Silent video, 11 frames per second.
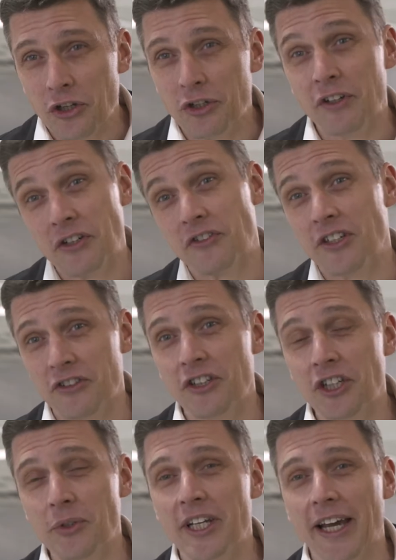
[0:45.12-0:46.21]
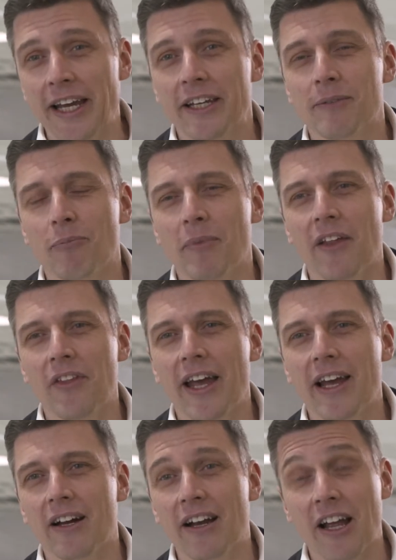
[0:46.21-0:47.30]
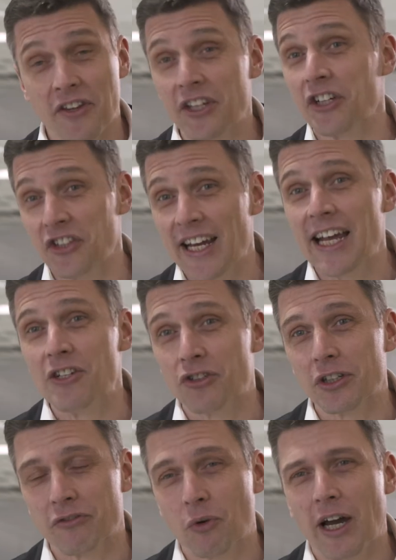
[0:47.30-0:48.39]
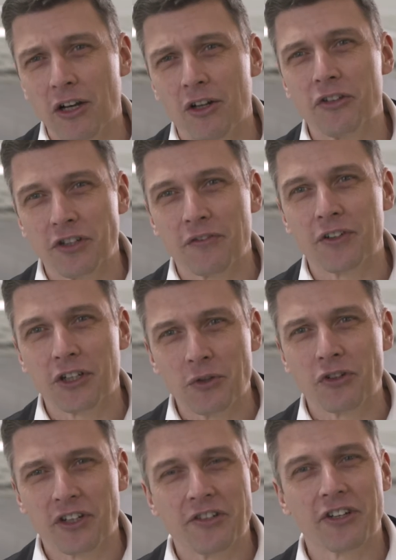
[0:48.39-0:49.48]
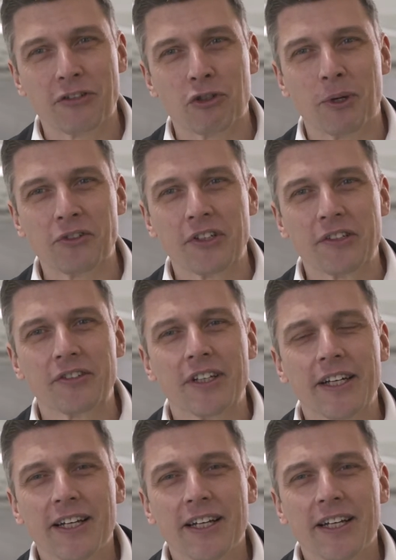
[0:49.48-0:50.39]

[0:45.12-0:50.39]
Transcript: universities in the UK, and they are at the cutting edge of quite a lot of stuff that goes on inside robotics.